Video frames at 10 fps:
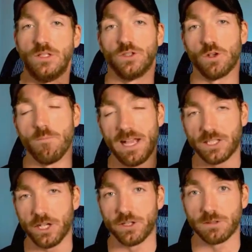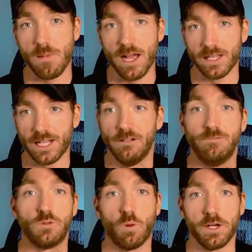So make sure you're smiling
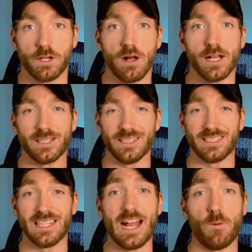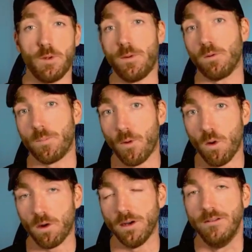when you're calling, because it's going to help you build
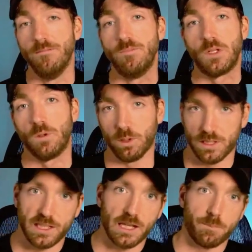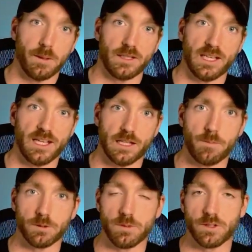rapport with the
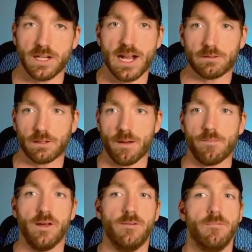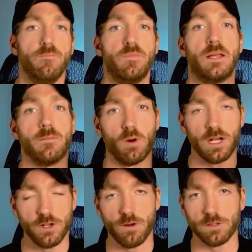gatekeepers when you connect with them. But what
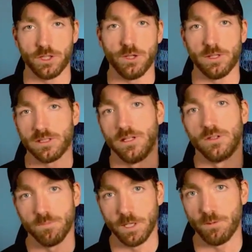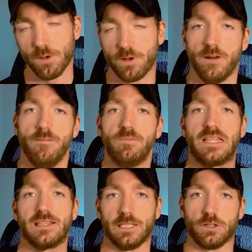I don't want you to do is be rude.
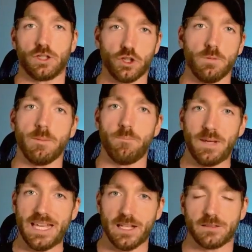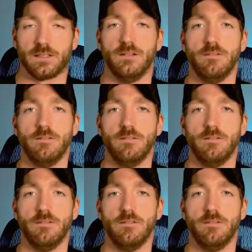These are human beings.